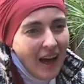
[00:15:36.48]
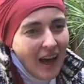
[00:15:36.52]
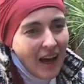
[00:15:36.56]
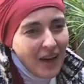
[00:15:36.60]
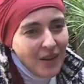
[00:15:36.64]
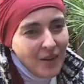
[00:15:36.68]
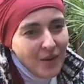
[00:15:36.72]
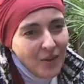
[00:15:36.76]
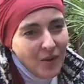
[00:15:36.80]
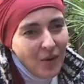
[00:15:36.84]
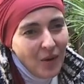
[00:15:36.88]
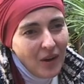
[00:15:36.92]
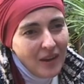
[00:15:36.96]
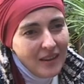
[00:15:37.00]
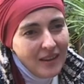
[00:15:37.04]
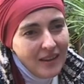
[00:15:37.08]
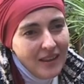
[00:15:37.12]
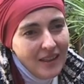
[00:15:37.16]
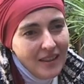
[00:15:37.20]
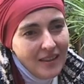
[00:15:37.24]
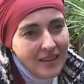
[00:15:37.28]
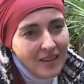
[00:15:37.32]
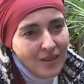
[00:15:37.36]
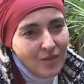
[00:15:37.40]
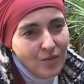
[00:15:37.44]
I don't know, I
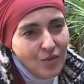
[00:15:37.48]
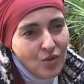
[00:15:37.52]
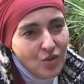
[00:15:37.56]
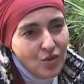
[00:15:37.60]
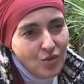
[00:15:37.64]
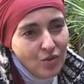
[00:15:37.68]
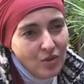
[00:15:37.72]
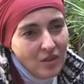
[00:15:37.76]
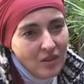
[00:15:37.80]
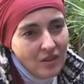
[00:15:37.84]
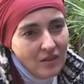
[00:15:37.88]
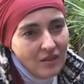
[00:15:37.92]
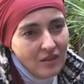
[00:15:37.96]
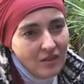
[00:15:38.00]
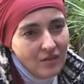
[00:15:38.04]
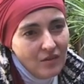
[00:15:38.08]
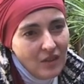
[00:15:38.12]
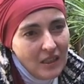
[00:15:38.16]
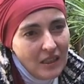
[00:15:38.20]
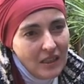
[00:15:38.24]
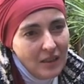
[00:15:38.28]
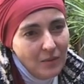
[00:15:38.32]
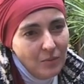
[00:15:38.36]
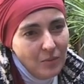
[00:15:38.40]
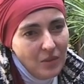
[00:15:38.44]
think that we shouldn't
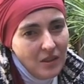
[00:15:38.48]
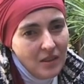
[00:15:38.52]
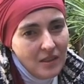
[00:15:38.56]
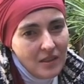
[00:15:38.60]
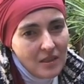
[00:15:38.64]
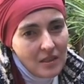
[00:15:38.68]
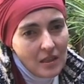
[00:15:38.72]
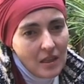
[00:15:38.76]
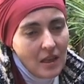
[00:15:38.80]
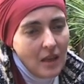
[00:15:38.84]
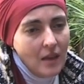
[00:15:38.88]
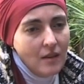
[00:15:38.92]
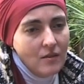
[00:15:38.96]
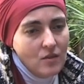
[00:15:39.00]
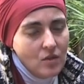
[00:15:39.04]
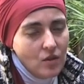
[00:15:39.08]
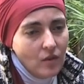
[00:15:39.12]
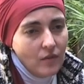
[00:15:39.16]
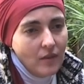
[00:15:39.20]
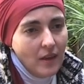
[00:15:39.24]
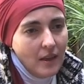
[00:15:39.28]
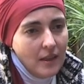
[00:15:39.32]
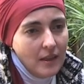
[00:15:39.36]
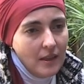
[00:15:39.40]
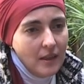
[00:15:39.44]
really be slaves
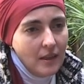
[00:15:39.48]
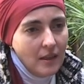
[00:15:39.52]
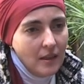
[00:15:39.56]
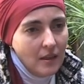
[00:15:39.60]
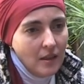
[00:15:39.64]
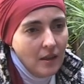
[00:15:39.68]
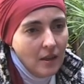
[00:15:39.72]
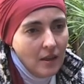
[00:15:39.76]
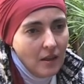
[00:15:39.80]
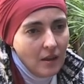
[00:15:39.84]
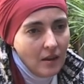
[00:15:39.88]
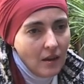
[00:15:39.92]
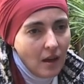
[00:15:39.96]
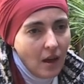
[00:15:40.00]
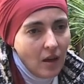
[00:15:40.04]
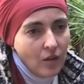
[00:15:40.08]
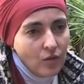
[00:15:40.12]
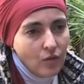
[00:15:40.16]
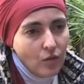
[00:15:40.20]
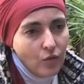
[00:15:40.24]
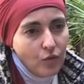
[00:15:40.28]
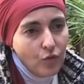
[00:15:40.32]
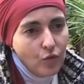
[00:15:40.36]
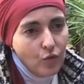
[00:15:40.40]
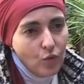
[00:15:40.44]
of any
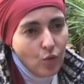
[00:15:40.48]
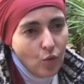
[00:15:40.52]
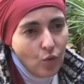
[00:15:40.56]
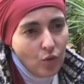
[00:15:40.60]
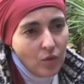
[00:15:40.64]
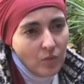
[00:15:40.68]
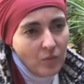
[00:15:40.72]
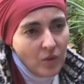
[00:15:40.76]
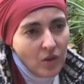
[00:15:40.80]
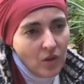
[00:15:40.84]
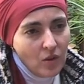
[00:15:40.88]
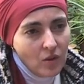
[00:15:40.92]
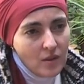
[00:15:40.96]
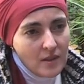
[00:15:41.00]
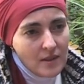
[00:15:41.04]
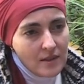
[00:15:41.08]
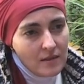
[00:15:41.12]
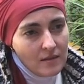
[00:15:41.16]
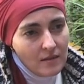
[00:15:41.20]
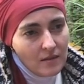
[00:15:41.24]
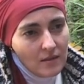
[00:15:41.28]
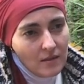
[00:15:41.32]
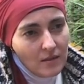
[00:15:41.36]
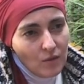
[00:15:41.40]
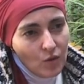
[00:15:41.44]
kind of rule, because
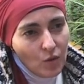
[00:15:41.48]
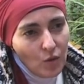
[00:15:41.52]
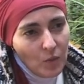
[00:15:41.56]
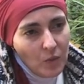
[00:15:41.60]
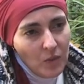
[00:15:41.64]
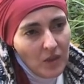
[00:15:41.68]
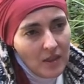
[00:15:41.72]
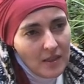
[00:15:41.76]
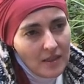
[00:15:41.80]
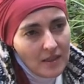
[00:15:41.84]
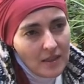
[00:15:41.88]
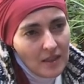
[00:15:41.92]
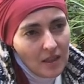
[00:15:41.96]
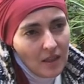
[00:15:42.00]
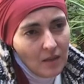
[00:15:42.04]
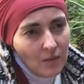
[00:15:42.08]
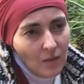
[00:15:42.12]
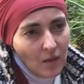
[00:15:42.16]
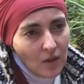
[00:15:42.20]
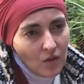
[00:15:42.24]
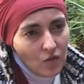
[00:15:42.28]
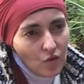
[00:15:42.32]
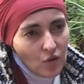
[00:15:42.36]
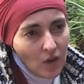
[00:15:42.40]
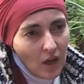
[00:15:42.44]
European
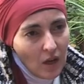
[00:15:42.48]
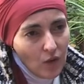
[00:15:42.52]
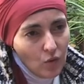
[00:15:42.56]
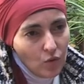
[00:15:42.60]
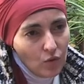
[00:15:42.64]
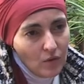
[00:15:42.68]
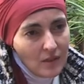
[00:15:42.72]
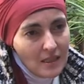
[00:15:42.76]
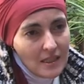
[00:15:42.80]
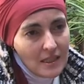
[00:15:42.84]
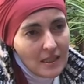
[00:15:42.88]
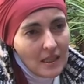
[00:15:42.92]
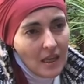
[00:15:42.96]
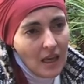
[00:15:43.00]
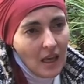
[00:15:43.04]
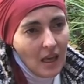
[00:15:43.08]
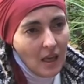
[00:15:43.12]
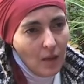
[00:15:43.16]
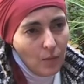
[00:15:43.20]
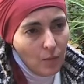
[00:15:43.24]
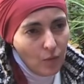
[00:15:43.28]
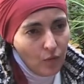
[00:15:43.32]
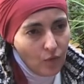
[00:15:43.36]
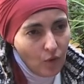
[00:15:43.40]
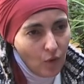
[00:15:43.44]
cinema tried to
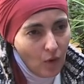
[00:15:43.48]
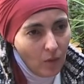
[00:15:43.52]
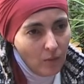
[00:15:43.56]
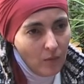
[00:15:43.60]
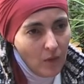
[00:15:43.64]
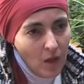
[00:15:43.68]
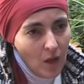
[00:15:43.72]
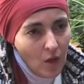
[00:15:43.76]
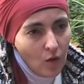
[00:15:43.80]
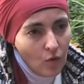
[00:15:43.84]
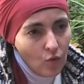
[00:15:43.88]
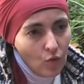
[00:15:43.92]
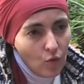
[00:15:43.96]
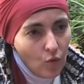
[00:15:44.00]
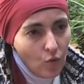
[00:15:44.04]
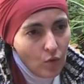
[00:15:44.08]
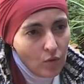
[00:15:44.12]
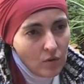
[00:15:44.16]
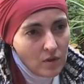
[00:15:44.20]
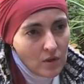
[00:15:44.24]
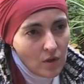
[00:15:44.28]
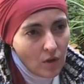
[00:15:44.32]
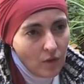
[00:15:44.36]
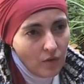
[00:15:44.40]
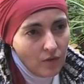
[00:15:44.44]
escape from
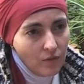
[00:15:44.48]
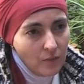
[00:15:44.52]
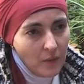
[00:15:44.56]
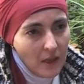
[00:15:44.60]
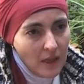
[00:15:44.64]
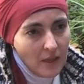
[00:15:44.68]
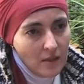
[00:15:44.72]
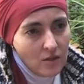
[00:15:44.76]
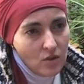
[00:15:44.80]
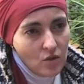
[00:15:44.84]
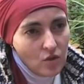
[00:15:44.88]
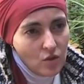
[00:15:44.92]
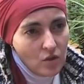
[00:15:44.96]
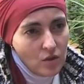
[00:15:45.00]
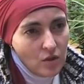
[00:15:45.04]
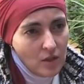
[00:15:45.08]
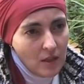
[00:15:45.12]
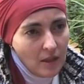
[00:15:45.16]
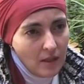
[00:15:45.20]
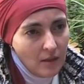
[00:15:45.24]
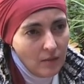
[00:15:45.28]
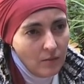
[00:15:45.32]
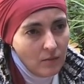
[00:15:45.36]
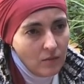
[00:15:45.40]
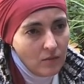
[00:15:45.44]
rules of
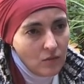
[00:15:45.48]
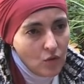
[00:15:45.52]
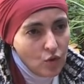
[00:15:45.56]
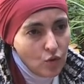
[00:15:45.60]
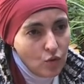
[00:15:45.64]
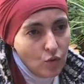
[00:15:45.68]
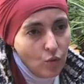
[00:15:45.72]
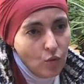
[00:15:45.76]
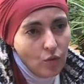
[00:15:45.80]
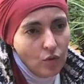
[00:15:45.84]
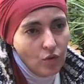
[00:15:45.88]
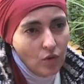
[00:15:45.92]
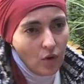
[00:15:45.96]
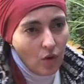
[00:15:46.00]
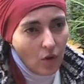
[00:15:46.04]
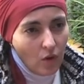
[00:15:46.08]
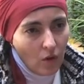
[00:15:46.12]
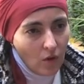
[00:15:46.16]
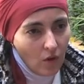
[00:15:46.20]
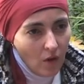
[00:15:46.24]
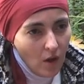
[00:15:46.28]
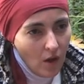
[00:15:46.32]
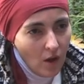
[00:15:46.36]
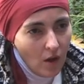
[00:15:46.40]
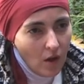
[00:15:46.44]
mainstream
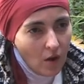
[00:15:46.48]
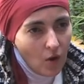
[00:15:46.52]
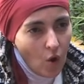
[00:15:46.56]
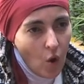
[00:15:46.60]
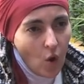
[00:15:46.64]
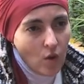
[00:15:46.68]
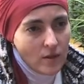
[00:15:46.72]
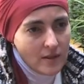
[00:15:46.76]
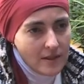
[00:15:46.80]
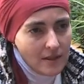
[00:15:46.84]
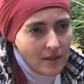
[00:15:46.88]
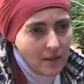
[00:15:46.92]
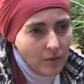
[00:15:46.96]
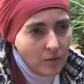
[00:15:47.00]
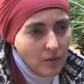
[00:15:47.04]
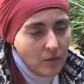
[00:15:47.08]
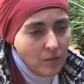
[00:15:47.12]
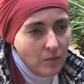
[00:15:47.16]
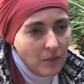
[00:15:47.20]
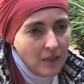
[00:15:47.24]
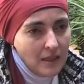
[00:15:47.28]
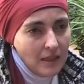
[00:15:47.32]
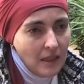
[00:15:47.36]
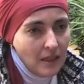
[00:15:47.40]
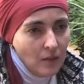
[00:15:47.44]
studio
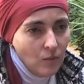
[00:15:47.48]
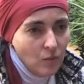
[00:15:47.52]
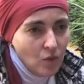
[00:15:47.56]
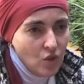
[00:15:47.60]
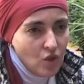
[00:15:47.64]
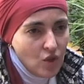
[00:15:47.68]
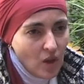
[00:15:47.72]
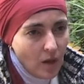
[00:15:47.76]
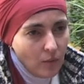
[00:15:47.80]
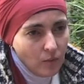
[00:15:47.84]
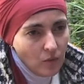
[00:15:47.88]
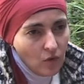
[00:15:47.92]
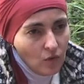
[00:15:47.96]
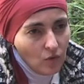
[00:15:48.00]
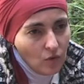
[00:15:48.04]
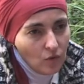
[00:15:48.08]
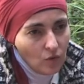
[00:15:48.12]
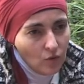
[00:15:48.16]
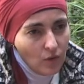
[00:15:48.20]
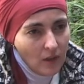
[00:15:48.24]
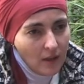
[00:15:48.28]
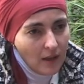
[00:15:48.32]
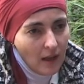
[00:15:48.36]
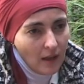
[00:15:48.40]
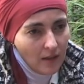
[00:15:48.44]
concept. But then we jumped
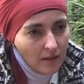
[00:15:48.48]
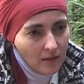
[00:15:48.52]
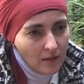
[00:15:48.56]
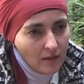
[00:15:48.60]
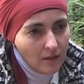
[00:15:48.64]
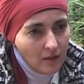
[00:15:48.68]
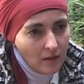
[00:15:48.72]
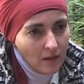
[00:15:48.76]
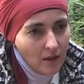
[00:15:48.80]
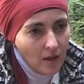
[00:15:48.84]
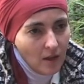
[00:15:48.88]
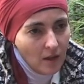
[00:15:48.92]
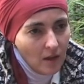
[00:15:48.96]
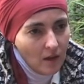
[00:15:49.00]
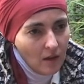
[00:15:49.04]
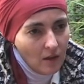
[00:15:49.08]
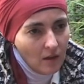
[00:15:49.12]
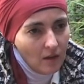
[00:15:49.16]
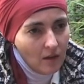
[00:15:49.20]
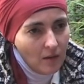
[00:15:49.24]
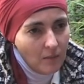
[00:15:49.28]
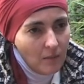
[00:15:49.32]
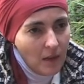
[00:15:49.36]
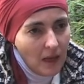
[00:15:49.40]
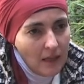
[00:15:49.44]
into another
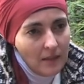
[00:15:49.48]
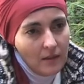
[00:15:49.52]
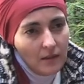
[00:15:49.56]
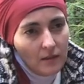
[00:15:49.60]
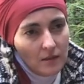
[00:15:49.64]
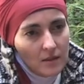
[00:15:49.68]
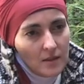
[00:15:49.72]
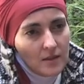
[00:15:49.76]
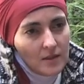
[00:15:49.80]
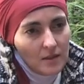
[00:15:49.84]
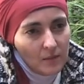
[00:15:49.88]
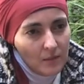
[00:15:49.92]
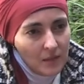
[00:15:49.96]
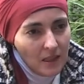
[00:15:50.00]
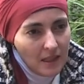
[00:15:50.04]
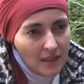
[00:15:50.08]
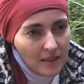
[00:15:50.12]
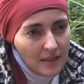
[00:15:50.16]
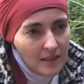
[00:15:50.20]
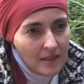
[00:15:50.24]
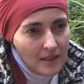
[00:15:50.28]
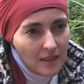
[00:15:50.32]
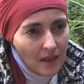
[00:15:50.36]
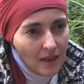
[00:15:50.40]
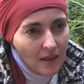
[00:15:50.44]
uh, mannerism,
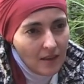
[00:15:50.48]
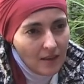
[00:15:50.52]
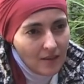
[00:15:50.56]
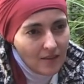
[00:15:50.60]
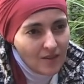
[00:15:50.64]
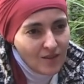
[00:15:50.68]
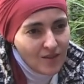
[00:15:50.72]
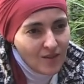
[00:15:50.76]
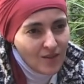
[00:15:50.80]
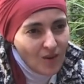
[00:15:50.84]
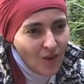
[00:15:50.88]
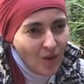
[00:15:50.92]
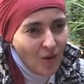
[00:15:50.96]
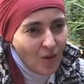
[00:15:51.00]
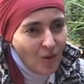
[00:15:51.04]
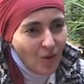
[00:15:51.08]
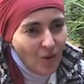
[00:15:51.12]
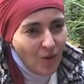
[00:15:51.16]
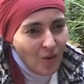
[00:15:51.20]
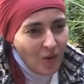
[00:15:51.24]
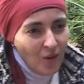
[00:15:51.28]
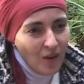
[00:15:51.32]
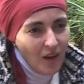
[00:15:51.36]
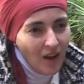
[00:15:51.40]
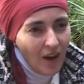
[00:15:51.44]
let's say.
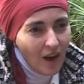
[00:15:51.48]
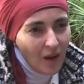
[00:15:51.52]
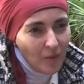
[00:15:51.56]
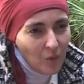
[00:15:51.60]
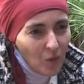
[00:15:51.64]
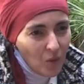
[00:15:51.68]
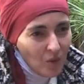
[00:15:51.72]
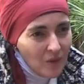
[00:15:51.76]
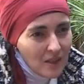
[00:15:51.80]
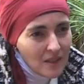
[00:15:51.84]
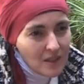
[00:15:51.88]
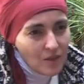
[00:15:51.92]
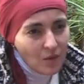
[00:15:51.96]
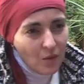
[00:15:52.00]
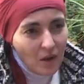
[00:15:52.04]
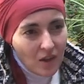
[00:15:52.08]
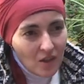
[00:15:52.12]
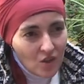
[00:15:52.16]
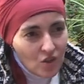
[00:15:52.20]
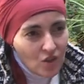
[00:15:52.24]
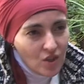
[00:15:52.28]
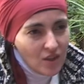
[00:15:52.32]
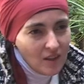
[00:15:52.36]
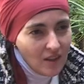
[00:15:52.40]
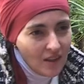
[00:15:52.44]
So I'm always
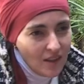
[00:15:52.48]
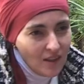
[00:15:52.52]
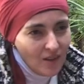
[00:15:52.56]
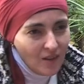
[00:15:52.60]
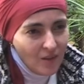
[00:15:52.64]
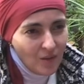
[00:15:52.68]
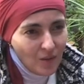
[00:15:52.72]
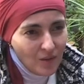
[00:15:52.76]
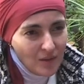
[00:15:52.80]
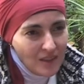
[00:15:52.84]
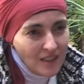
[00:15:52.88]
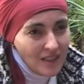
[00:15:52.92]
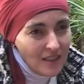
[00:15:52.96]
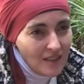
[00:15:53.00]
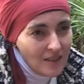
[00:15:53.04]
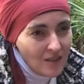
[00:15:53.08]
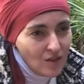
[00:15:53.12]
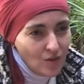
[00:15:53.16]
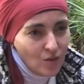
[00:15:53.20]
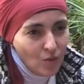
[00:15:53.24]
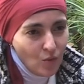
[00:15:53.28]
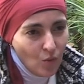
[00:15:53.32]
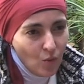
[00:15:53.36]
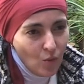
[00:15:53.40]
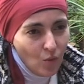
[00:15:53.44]
questioning, you know,
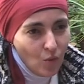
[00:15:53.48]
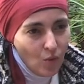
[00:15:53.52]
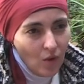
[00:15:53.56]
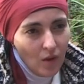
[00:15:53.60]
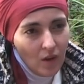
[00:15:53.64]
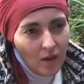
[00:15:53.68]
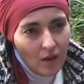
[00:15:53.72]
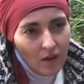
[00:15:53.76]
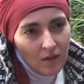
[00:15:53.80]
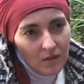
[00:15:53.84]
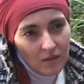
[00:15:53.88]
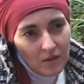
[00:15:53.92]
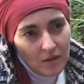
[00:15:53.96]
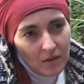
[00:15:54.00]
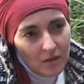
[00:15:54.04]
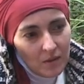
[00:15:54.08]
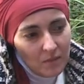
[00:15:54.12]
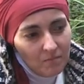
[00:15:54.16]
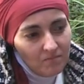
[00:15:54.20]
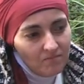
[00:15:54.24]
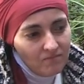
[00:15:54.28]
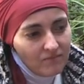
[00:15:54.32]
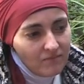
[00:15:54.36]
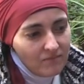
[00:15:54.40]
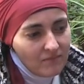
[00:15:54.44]
these two,
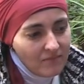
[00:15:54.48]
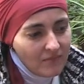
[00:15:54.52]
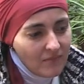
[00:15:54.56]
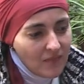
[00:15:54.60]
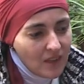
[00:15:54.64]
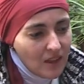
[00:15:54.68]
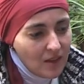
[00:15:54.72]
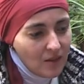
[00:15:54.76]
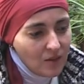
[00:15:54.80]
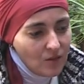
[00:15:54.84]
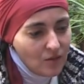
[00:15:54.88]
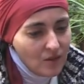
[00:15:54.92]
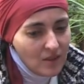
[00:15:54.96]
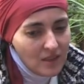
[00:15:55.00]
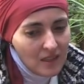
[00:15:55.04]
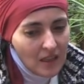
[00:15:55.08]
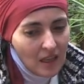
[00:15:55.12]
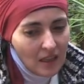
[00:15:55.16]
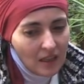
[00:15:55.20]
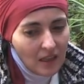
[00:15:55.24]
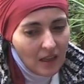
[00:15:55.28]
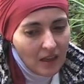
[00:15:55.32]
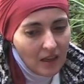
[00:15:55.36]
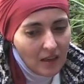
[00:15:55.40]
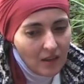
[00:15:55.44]
um, how to
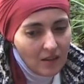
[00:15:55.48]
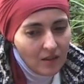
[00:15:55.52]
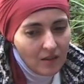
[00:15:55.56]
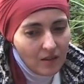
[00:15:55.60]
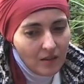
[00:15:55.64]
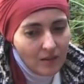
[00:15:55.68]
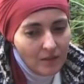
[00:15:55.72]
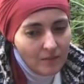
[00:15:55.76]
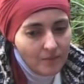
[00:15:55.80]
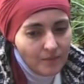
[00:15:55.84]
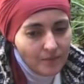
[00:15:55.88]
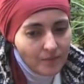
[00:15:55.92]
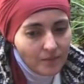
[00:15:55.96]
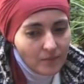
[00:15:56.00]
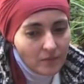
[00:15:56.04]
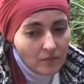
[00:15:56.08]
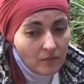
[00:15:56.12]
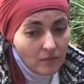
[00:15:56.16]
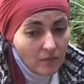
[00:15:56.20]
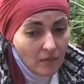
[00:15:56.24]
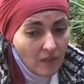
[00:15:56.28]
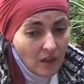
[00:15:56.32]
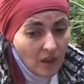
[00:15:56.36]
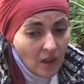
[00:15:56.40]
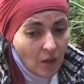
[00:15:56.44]
say, like, um,
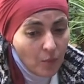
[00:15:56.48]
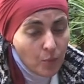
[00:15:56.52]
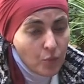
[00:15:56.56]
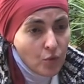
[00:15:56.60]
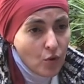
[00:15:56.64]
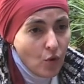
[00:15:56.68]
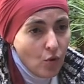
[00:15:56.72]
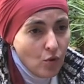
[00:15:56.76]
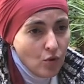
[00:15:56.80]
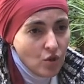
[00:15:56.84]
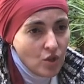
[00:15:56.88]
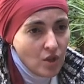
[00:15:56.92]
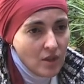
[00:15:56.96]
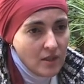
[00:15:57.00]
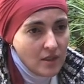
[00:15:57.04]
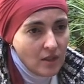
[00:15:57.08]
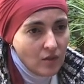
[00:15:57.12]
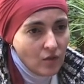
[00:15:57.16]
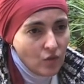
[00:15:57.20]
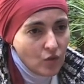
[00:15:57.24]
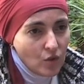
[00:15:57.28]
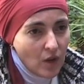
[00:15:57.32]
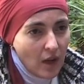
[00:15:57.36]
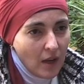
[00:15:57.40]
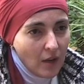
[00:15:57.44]
approaches,
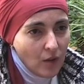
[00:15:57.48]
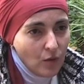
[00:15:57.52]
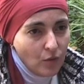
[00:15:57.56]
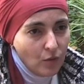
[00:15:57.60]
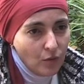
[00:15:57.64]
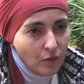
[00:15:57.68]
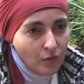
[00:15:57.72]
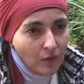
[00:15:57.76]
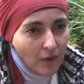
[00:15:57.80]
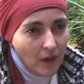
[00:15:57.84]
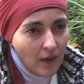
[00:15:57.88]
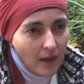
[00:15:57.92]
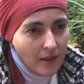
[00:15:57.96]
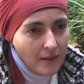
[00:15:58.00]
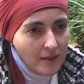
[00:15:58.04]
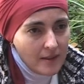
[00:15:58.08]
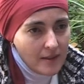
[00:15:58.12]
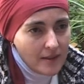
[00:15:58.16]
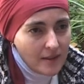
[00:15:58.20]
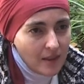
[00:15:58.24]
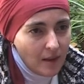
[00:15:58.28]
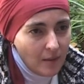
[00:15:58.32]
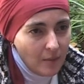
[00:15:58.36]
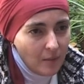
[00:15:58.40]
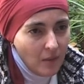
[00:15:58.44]
and trying to find
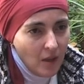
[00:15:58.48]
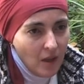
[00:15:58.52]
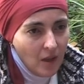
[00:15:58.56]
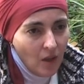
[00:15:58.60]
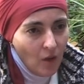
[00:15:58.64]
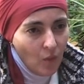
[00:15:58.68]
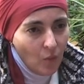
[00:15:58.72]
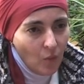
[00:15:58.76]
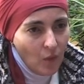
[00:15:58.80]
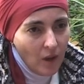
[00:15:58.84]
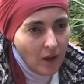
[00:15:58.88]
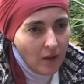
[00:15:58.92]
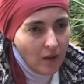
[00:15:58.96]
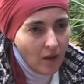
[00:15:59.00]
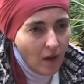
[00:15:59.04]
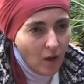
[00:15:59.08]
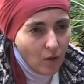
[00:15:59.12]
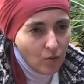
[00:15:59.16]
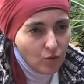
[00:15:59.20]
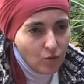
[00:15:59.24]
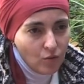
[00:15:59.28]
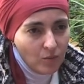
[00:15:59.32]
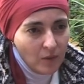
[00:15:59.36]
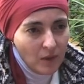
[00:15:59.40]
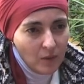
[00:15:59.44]
some way
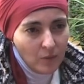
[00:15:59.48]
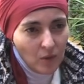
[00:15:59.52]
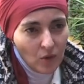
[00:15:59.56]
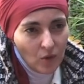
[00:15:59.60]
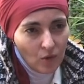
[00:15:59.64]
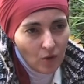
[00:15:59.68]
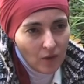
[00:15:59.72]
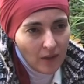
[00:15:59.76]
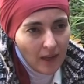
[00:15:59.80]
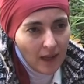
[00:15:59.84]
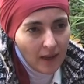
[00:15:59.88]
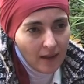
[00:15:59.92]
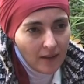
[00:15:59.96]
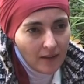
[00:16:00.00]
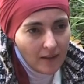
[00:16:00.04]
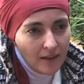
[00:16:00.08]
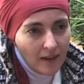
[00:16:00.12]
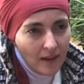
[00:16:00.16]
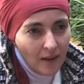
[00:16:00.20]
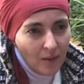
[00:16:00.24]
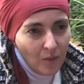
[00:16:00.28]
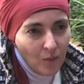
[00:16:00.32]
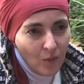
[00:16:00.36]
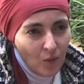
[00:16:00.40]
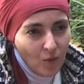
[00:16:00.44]
how to maybe connect
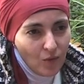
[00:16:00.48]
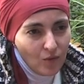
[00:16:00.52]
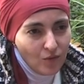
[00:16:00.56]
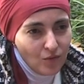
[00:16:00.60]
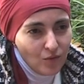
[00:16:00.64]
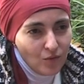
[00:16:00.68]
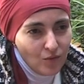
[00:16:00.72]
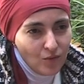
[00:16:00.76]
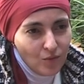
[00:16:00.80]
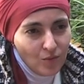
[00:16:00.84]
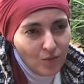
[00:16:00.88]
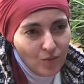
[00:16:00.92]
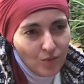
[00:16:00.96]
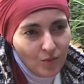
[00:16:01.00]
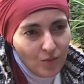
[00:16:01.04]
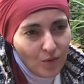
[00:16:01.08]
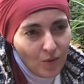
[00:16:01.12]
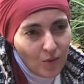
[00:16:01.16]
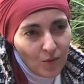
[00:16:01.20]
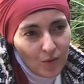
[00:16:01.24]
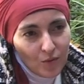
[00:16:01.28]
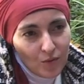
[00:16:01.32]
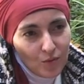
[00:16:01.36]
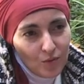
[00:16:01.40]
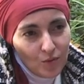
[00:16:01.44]
them on to,
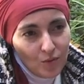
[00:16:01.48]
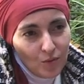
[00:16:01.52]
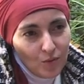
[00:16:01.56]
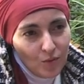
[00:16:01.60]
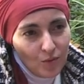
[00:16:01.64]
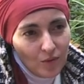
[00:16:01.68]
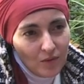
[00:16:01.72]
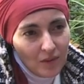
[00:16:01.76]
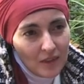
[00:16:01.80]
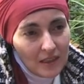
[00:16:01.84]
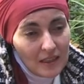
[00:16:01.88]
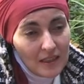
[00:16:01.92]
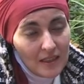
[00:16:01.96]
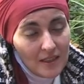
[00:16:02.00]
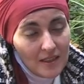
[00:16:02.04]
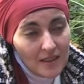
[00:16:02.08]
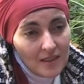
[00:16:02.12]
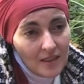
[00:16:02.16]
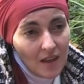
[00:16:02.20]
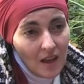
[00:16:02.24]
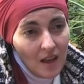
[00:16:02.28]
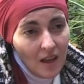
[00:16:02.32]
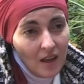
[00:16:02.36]
or to at least